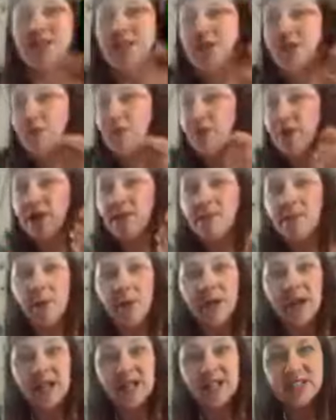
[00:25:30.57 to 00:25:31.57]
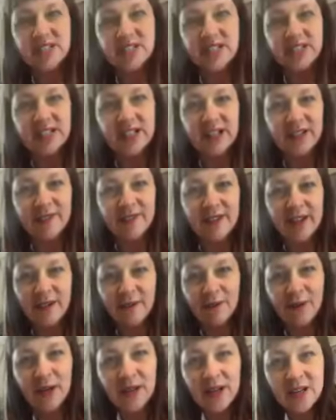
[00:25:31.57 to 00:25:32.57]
like a rainbow elastic that I found.